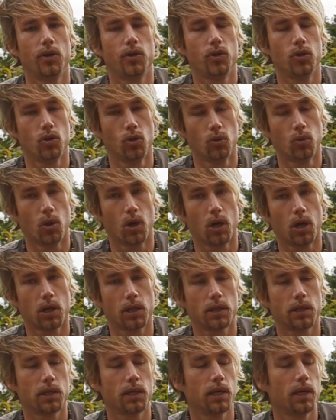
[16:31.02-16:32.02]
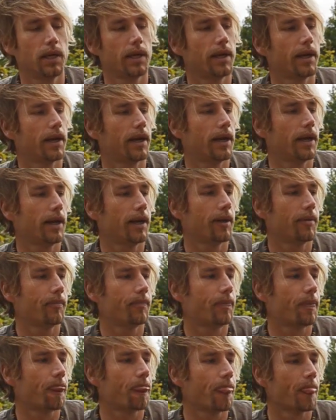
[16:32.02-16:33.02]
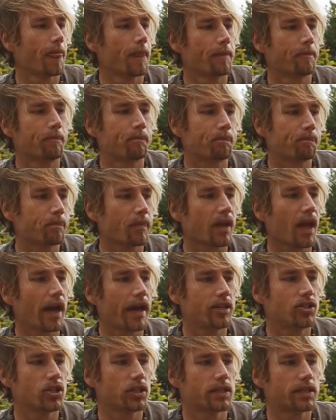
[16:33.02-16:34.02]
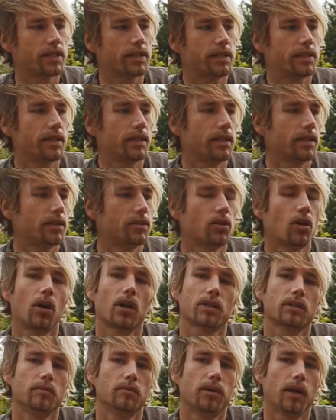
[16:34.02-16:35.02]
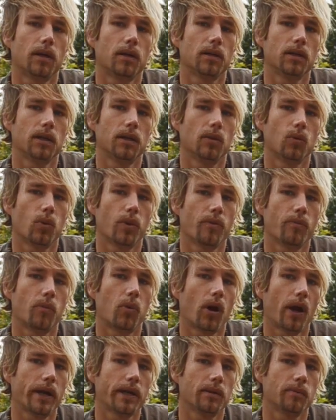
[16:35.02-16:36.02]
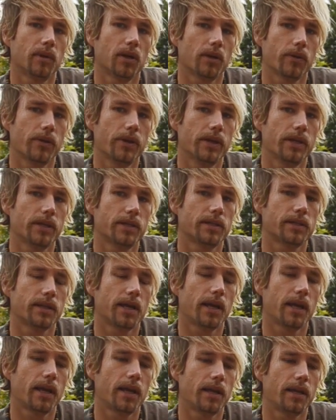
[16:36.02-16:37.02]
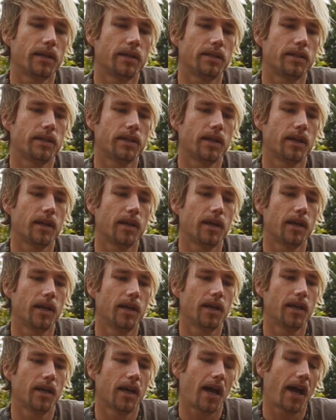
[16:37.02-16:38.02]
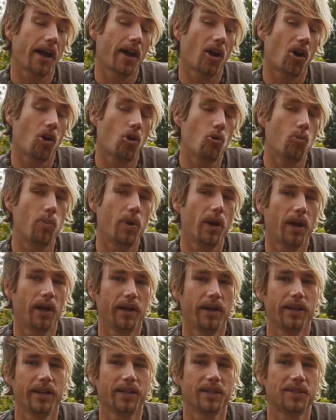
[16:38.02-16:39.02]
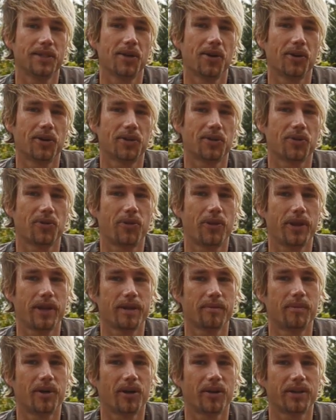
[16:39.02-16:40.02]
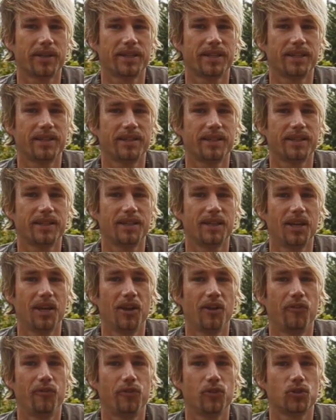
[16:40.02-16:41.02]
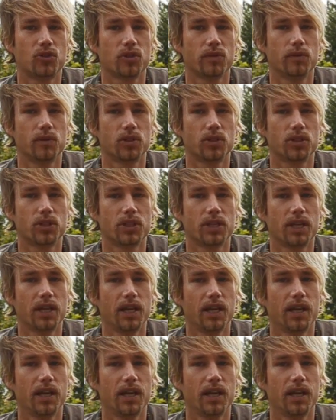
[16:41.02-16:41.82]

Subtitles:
you want. I just talked with Brian about this, and I hope he's going to think about it in a future version.